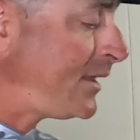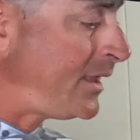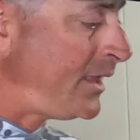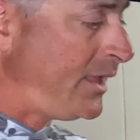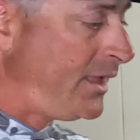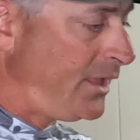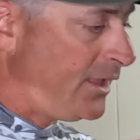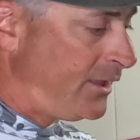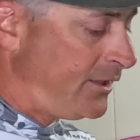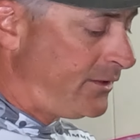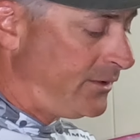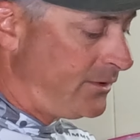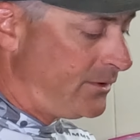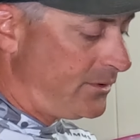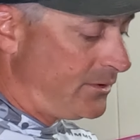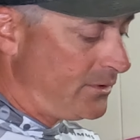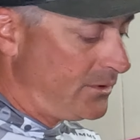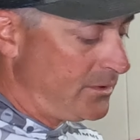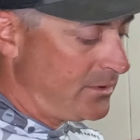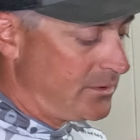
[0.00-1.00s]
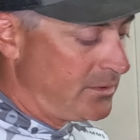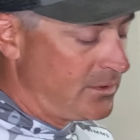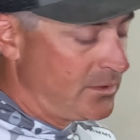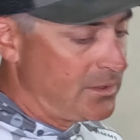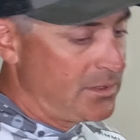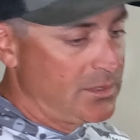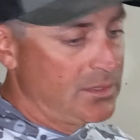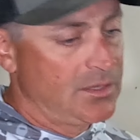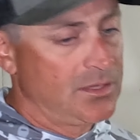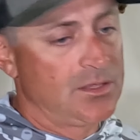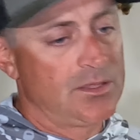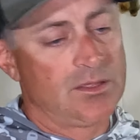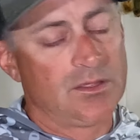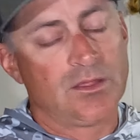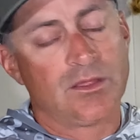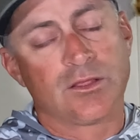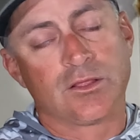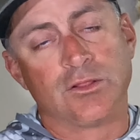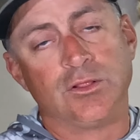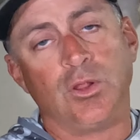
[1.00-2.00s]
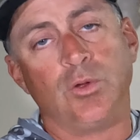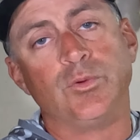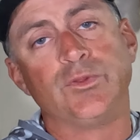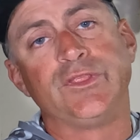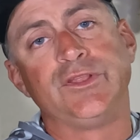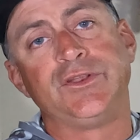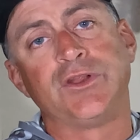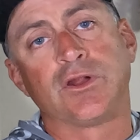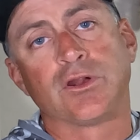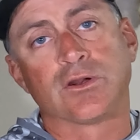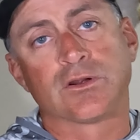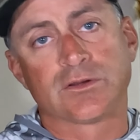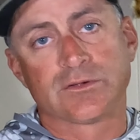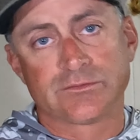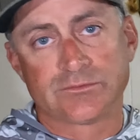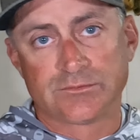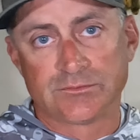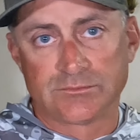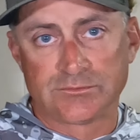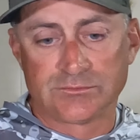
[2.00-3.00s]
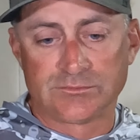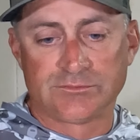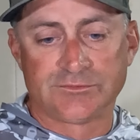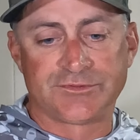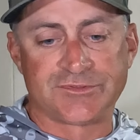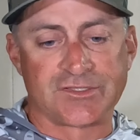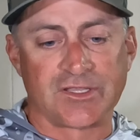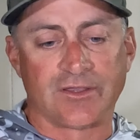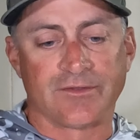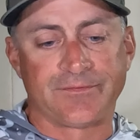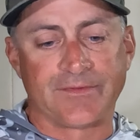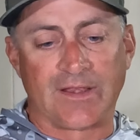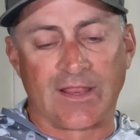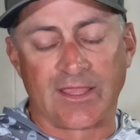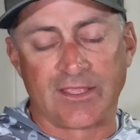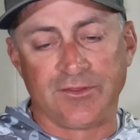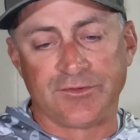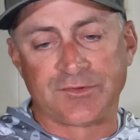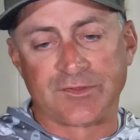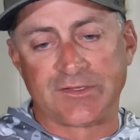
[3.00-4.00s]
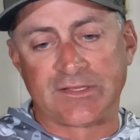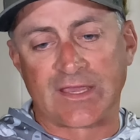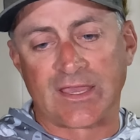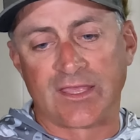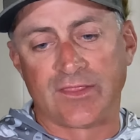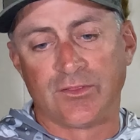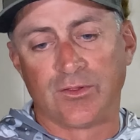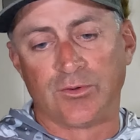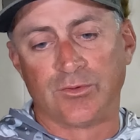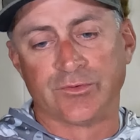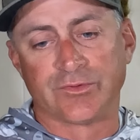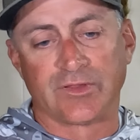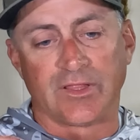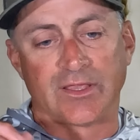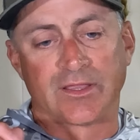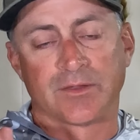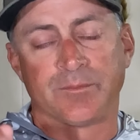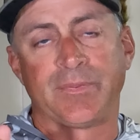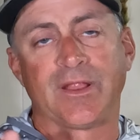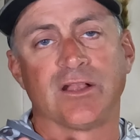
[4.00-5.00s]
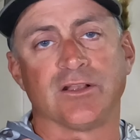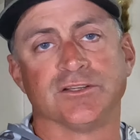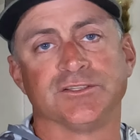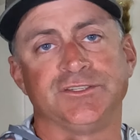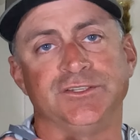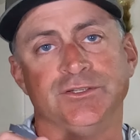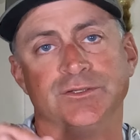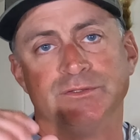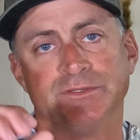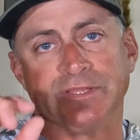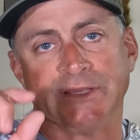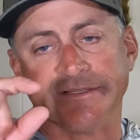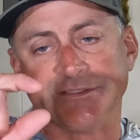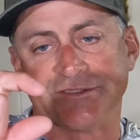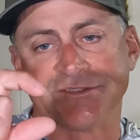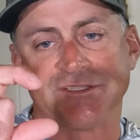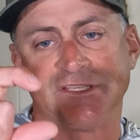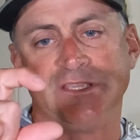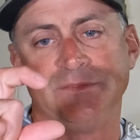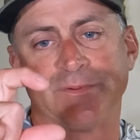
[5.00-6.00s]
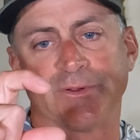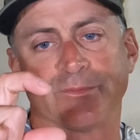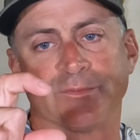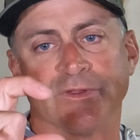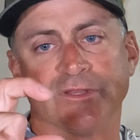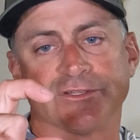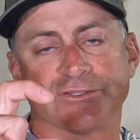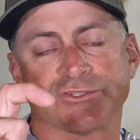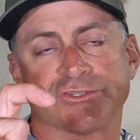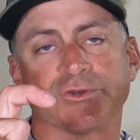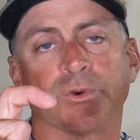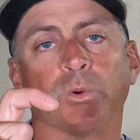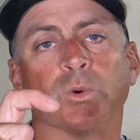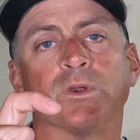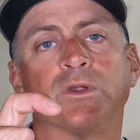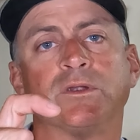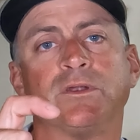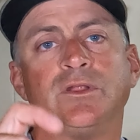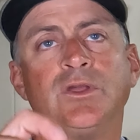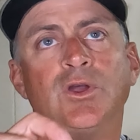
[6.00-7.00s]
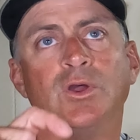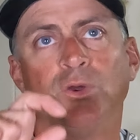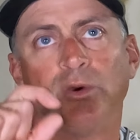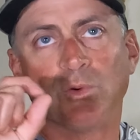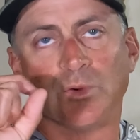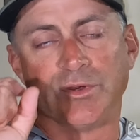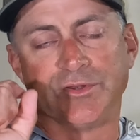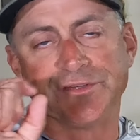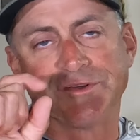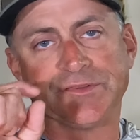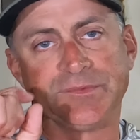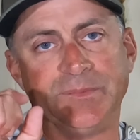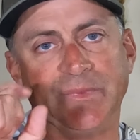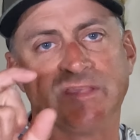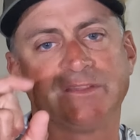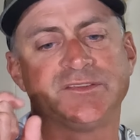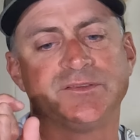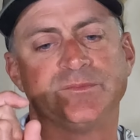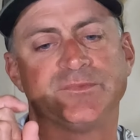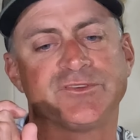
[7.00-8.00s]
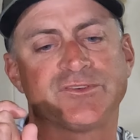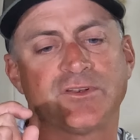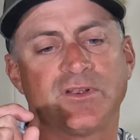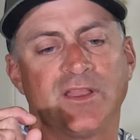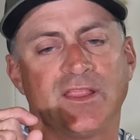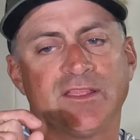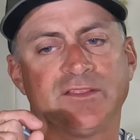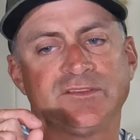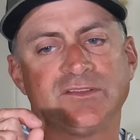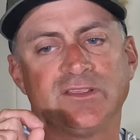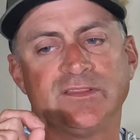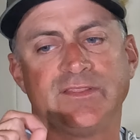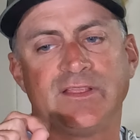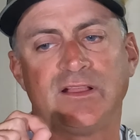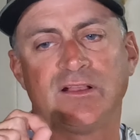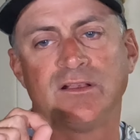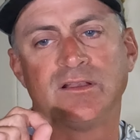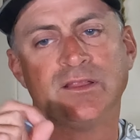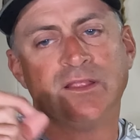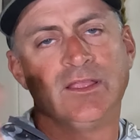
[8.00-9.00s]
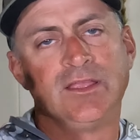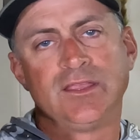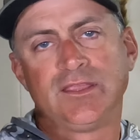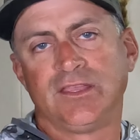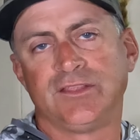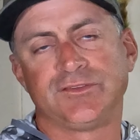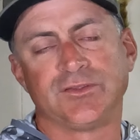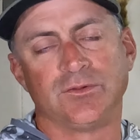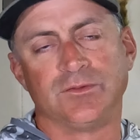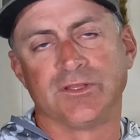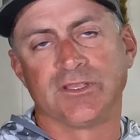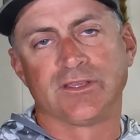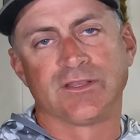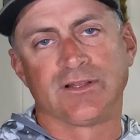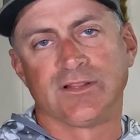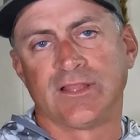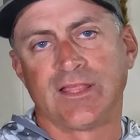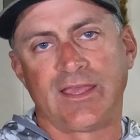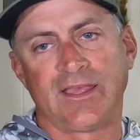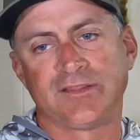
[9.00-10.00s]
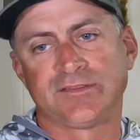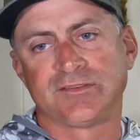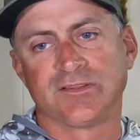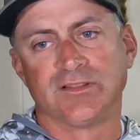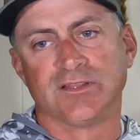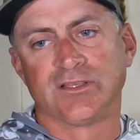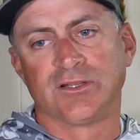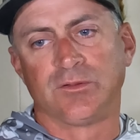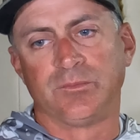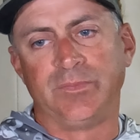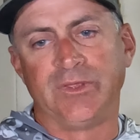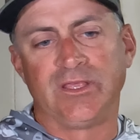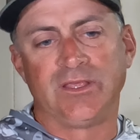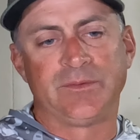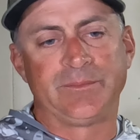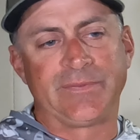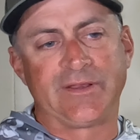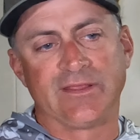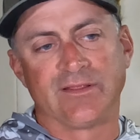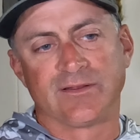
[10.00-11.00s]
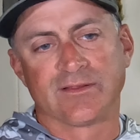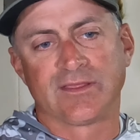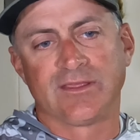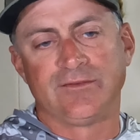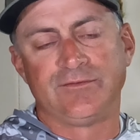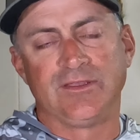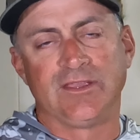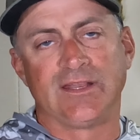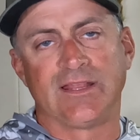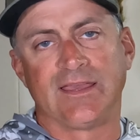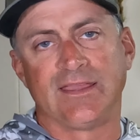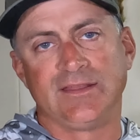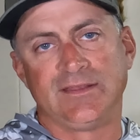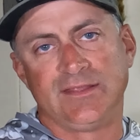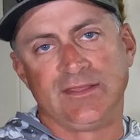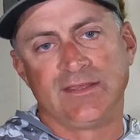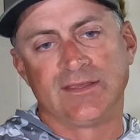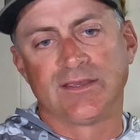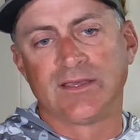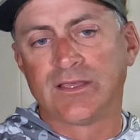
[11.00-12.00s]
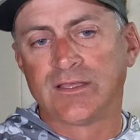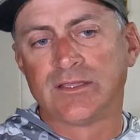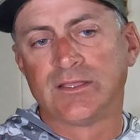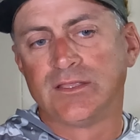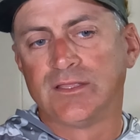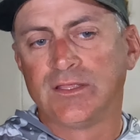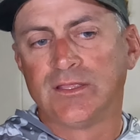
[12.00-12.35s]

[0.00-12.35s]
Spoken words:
a glow in the dark stuff, and I used to tie those like a parachute, like just keep it real short or just mix some strands in there. It's only going to last a little bit, but it'll give you an idea,